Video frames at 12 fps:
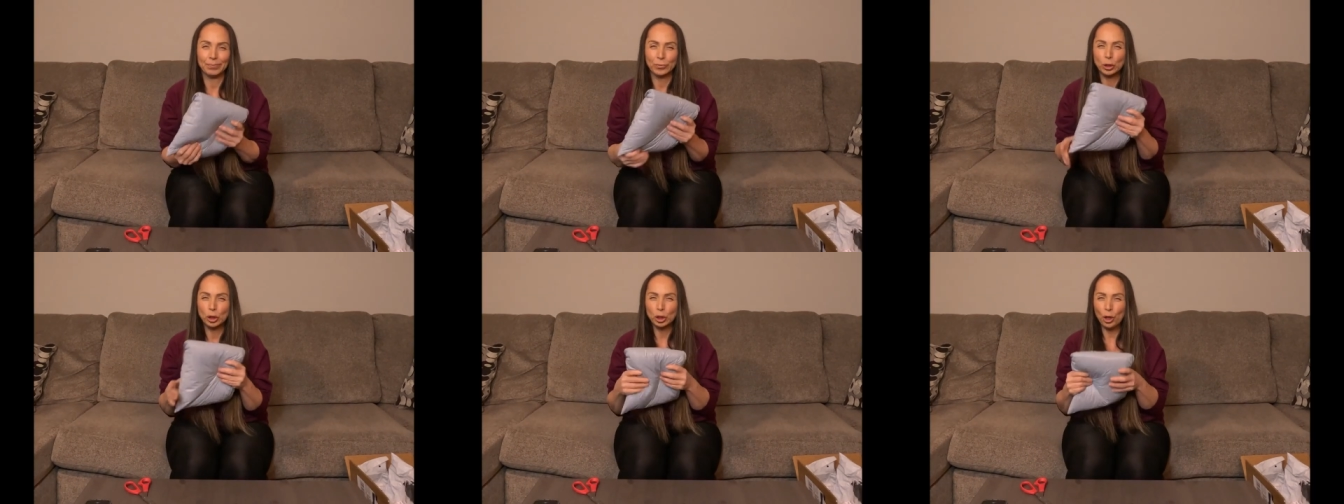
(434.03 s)

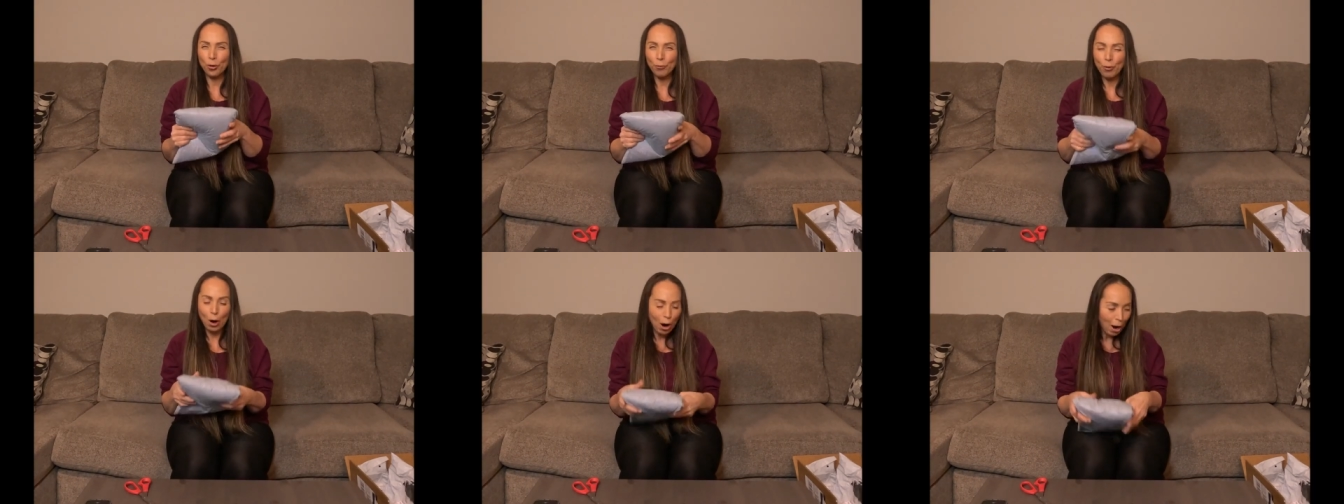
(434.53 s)
so
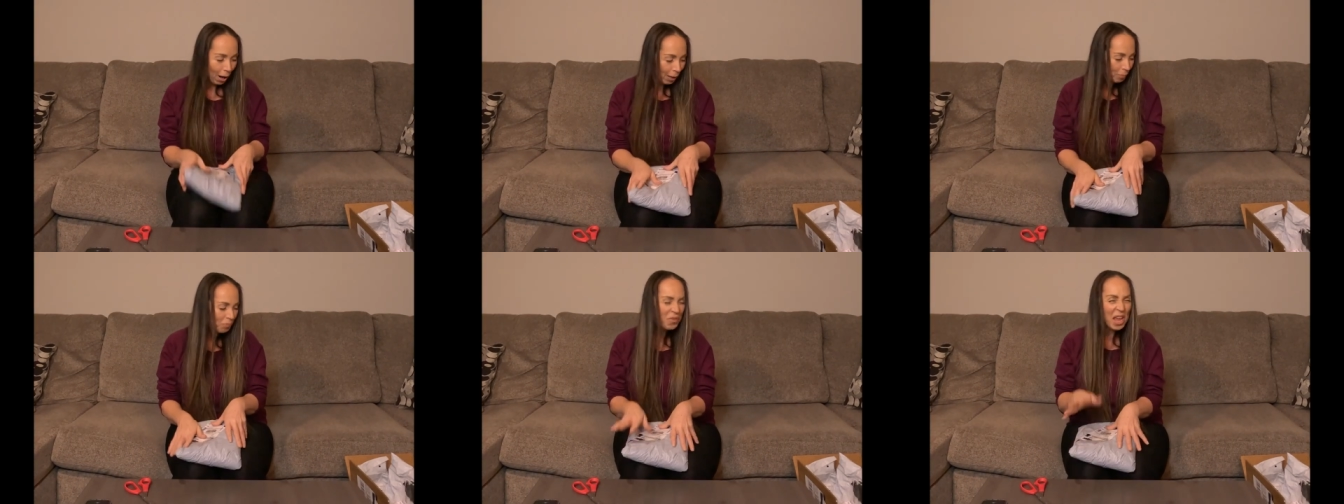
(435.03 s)

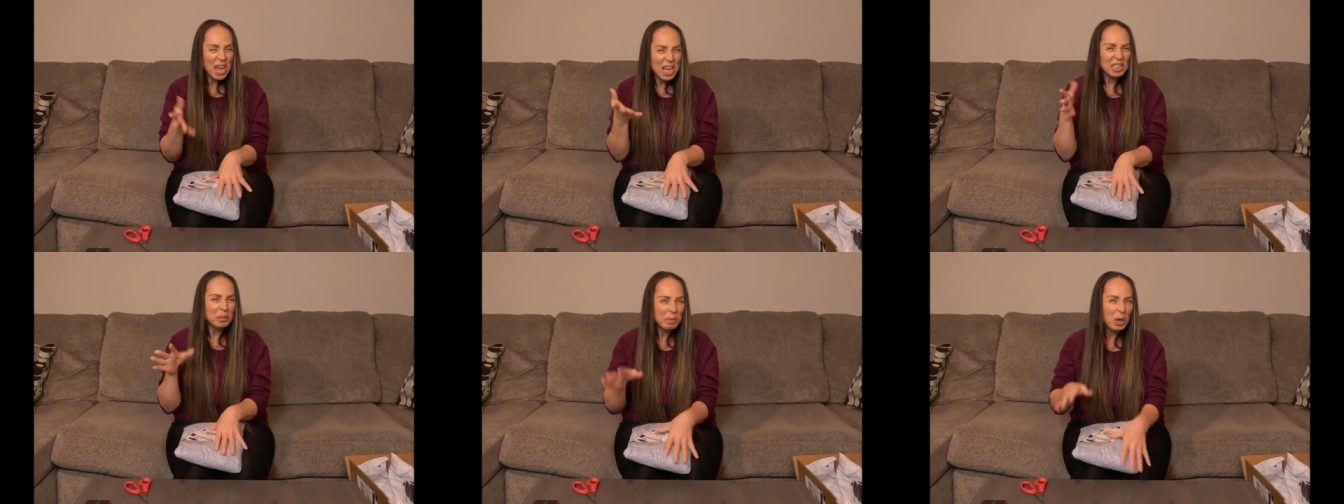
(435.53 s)
far,
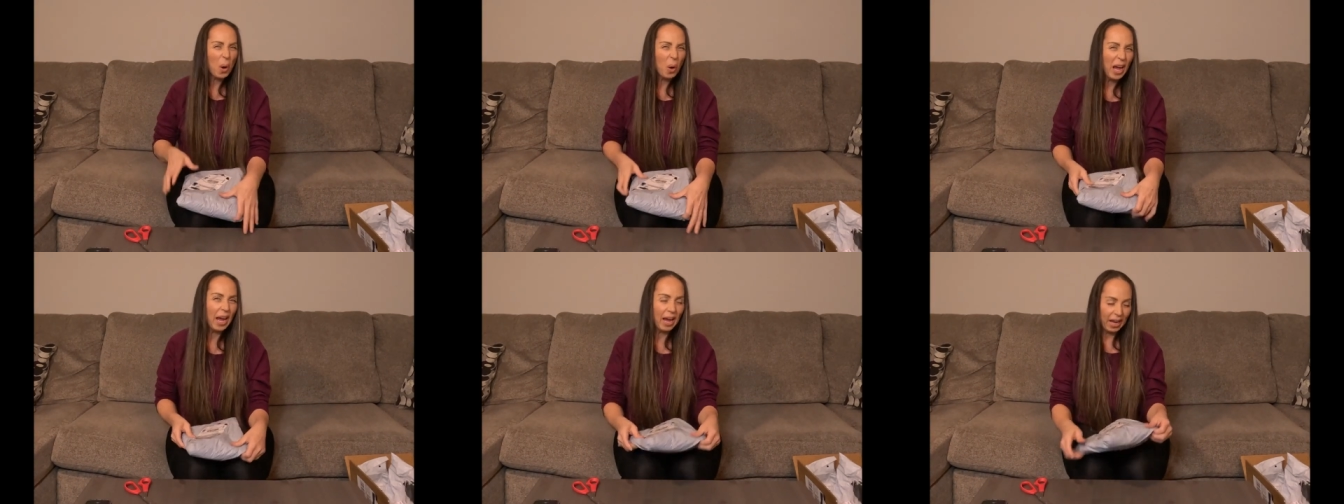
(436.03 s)
it's been
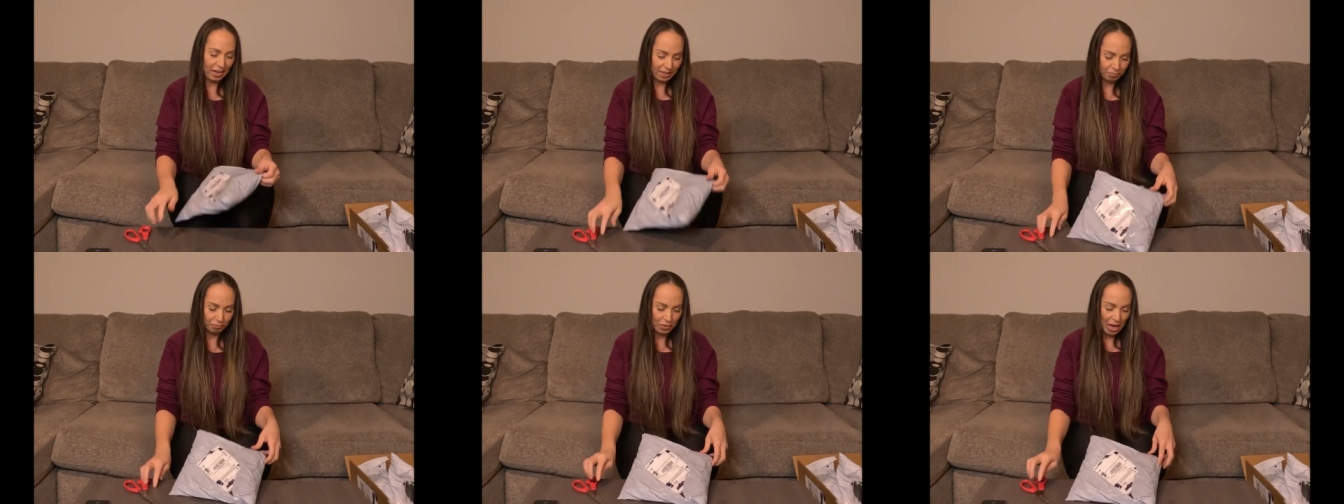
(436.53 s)
okay.
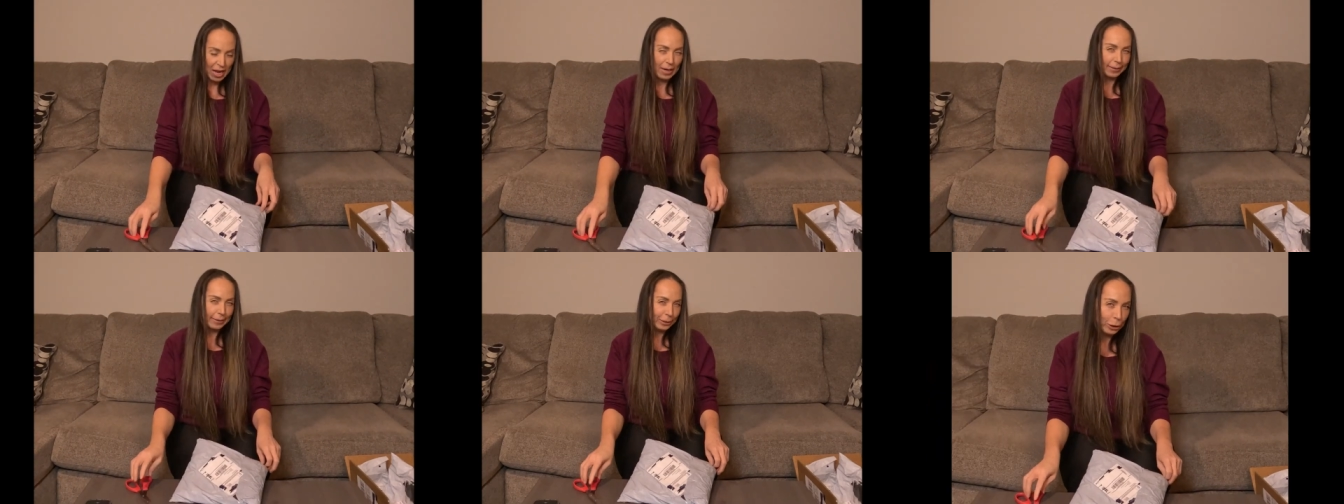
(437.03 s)

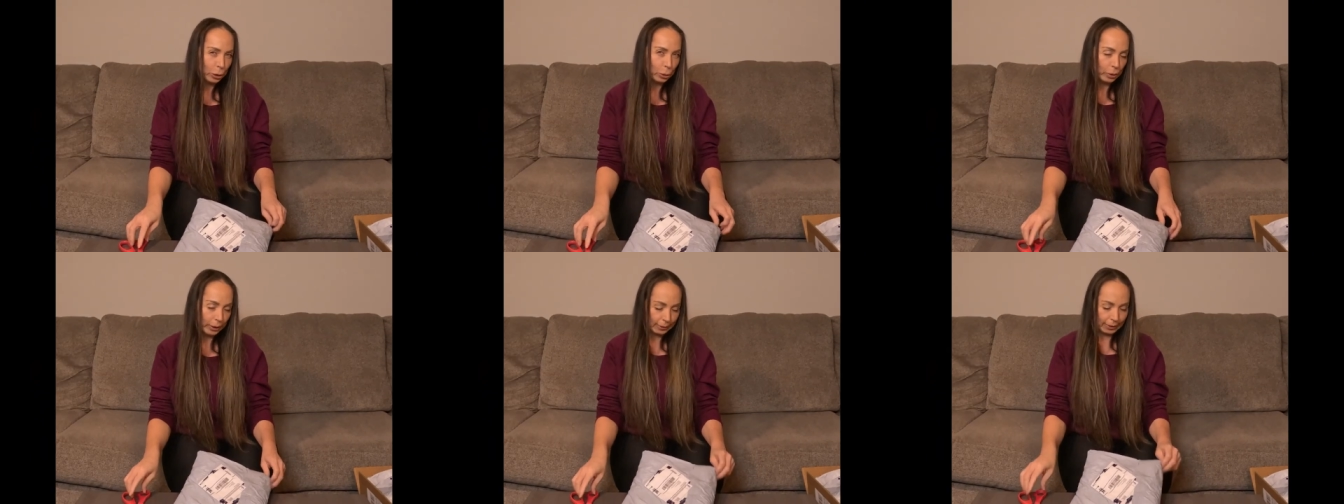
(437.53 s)
Nothing
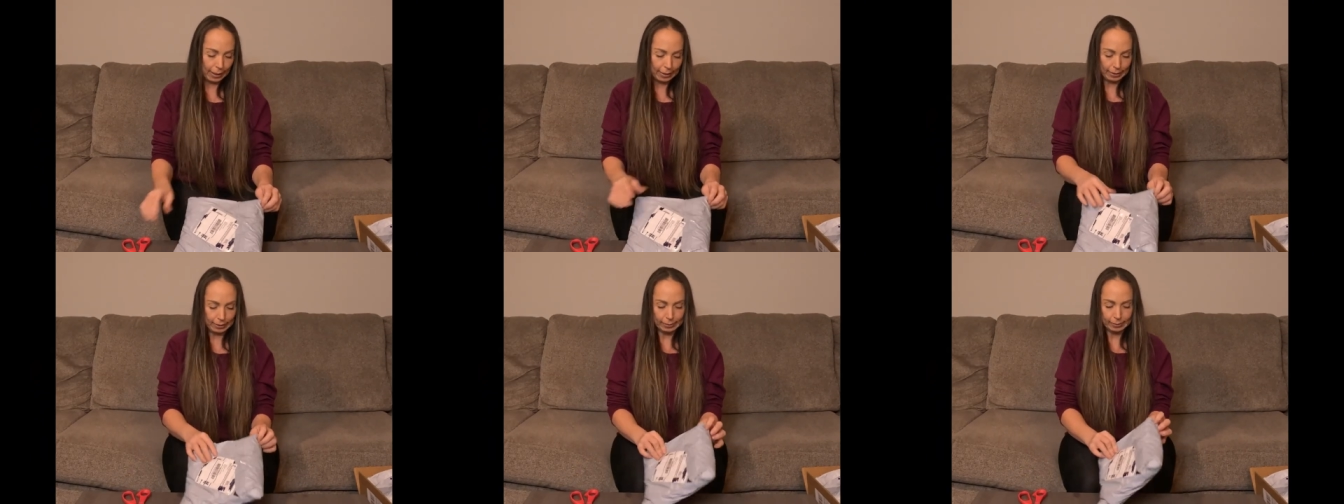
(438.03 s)
too
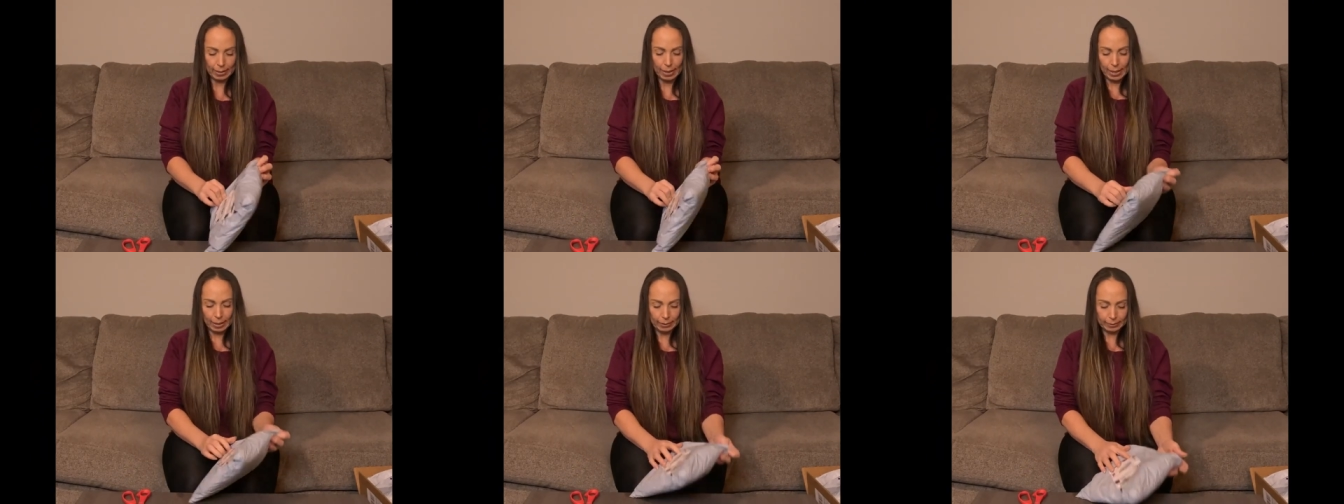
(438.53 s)
exciting.
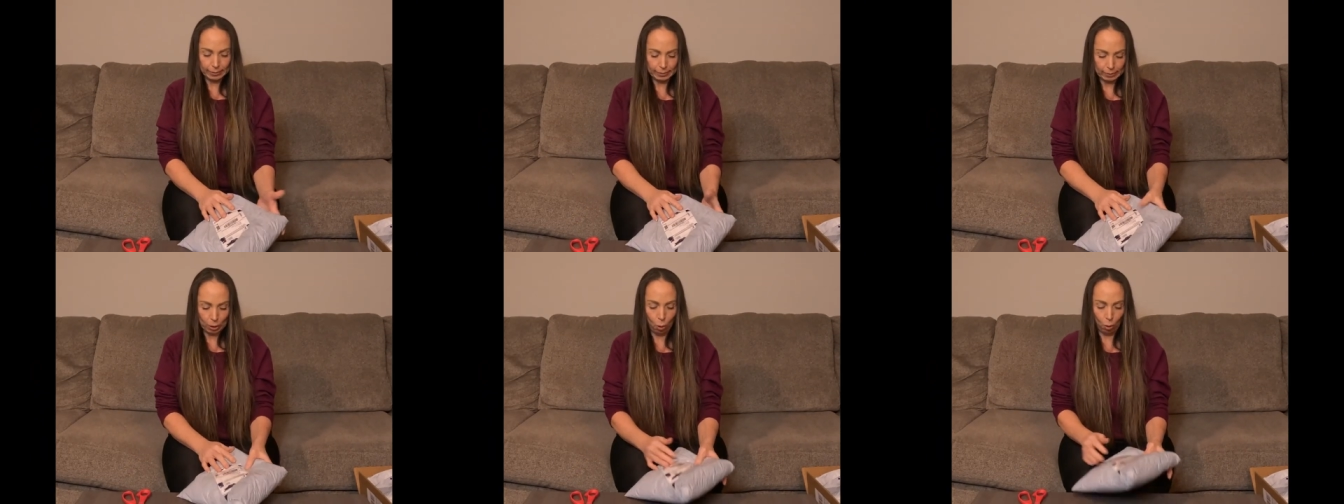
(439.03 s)

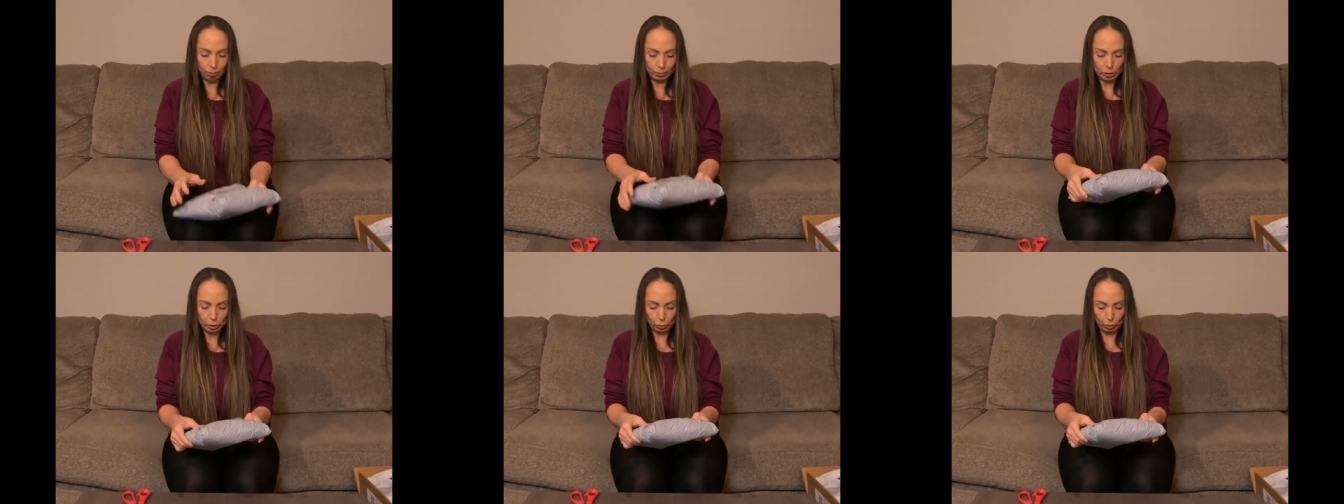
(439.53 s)
Let's hope
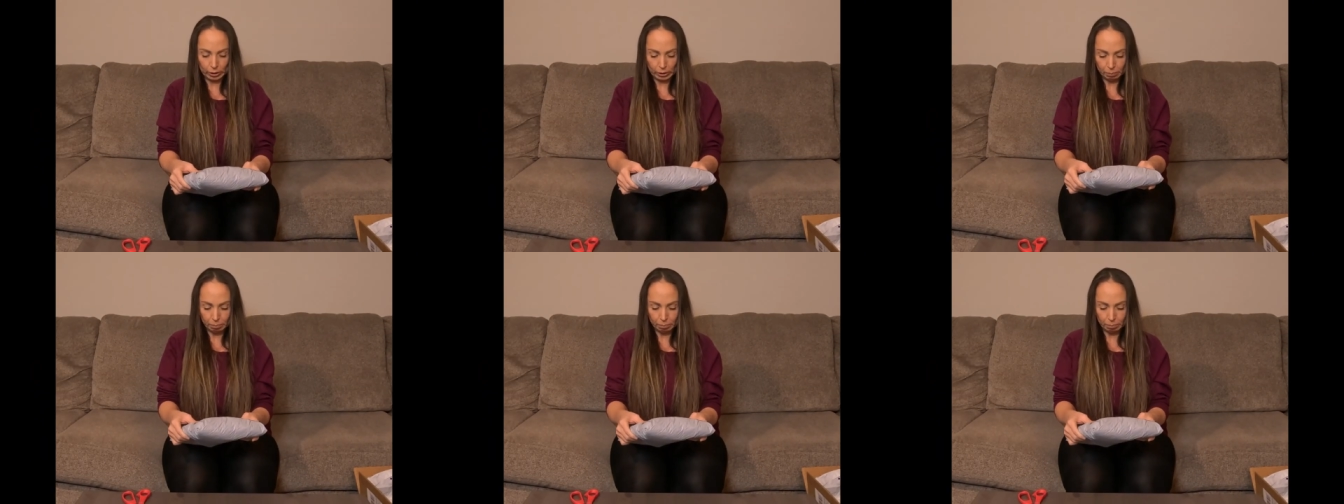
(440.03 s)
this one is